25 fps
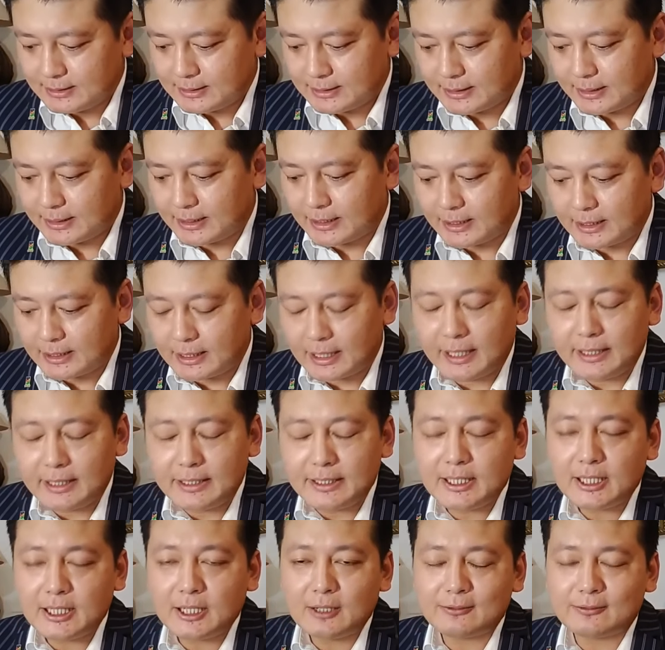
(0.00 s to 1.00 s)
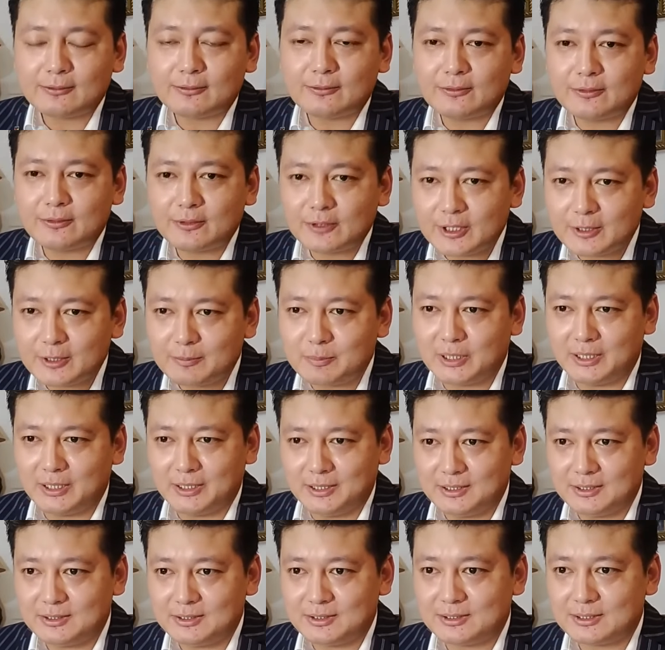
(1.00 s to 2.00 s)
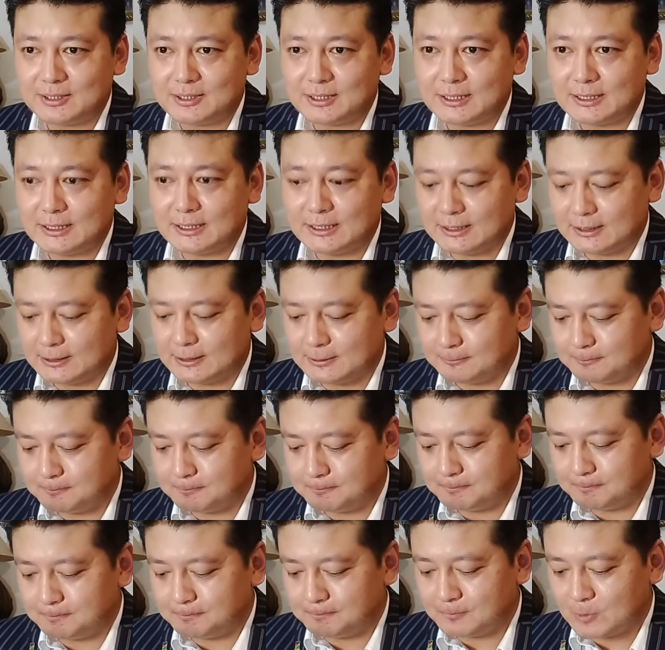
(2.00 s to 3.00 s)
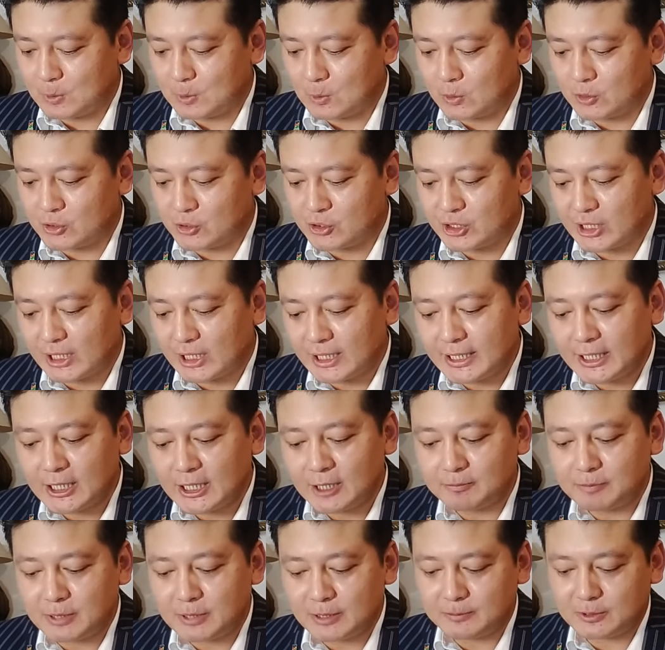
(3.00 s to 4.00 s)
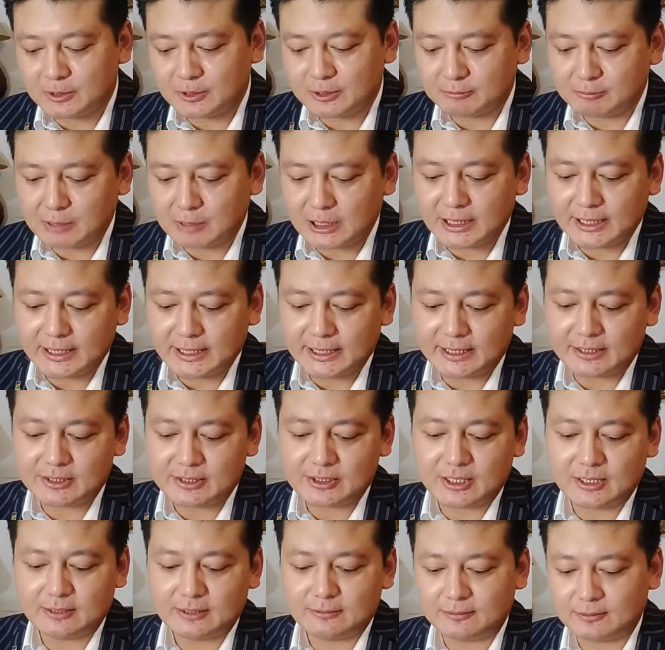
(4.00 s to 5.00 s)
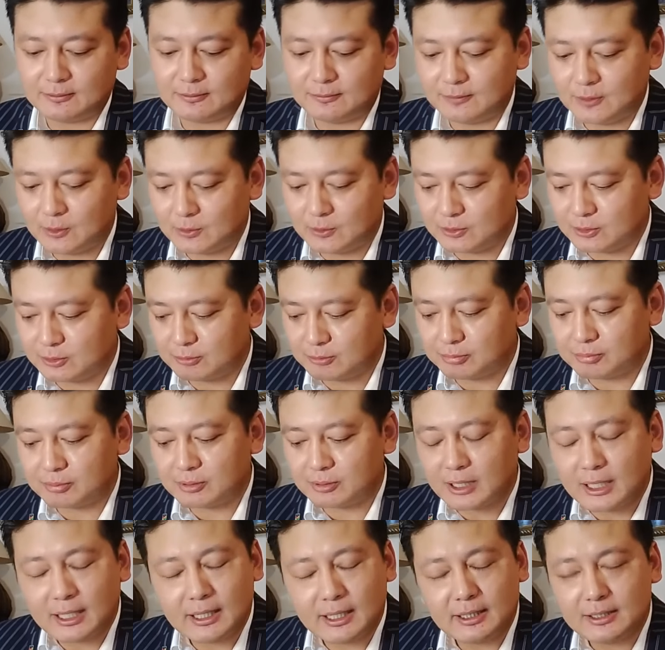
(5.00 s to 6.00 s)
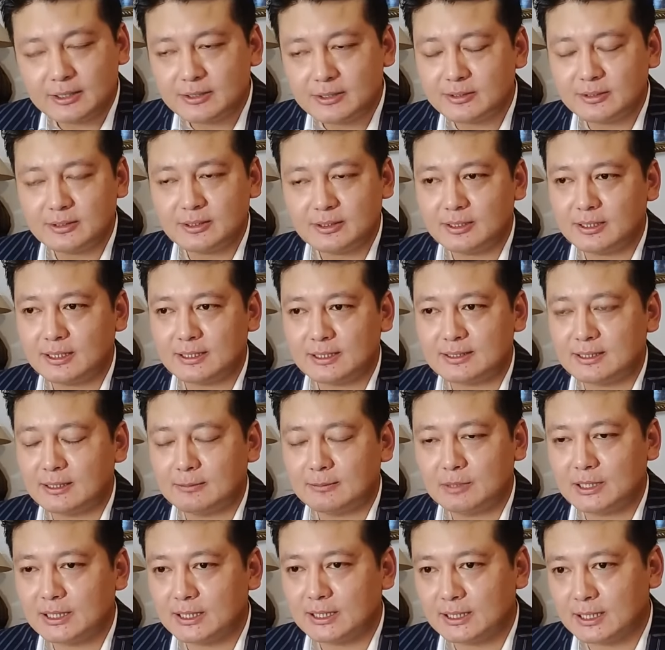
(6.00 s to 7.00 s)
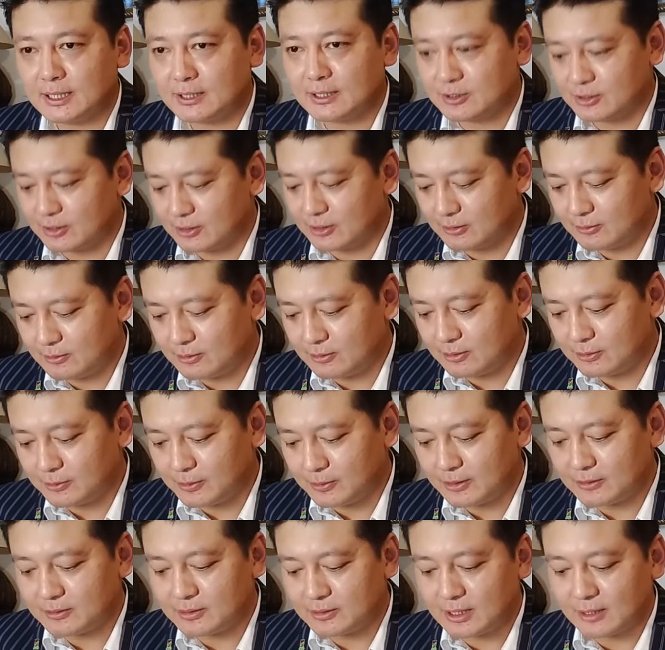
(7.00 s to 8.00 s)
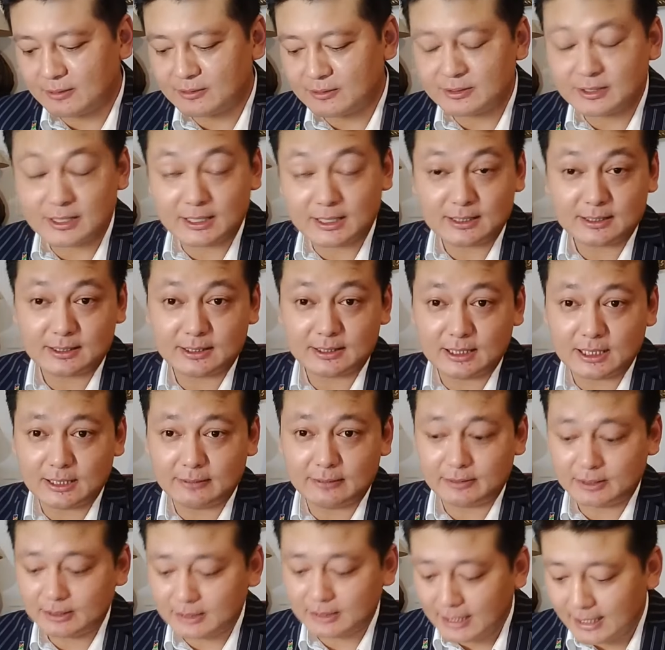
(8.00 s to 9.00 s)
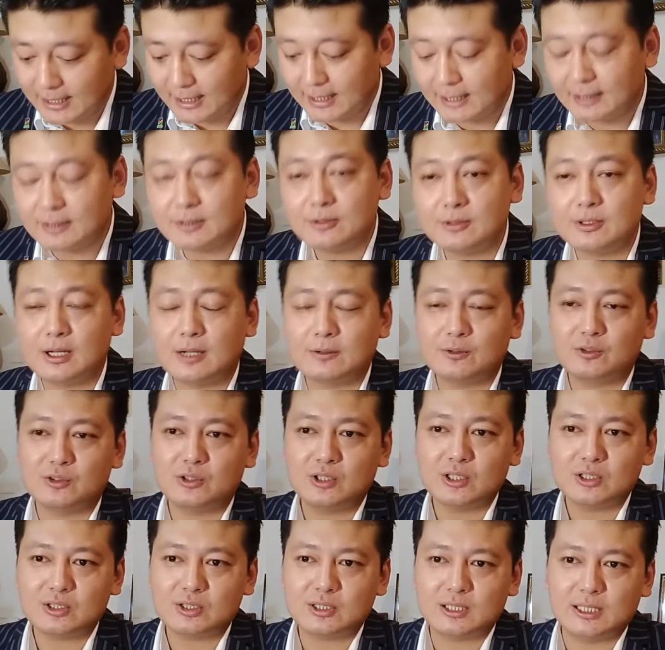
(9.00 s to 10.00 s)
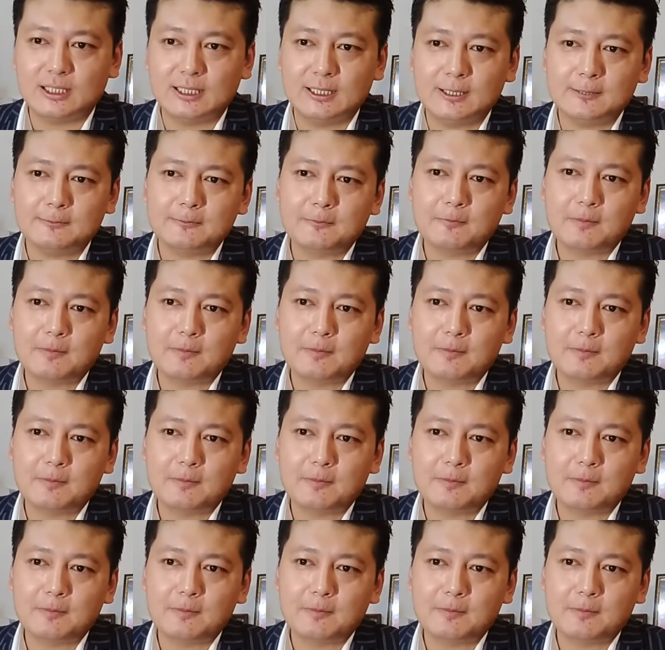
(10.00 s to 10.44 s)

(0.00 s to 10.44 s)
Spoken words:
handing out freebies or shelling out people's money in exchange for votes prior to the assembly election during 2006, 11, and 2016